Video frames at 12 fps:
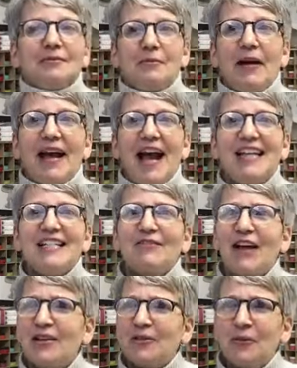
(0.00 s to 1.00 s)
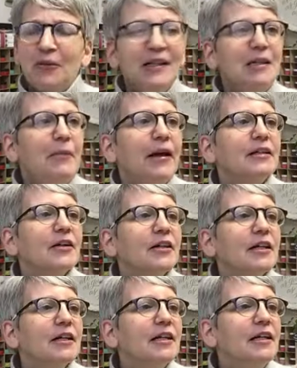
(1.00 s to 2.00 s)
My eyes have gotten really bad down
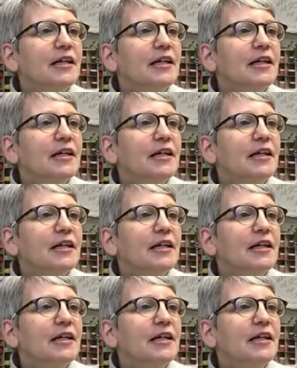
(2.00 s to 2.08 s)
here.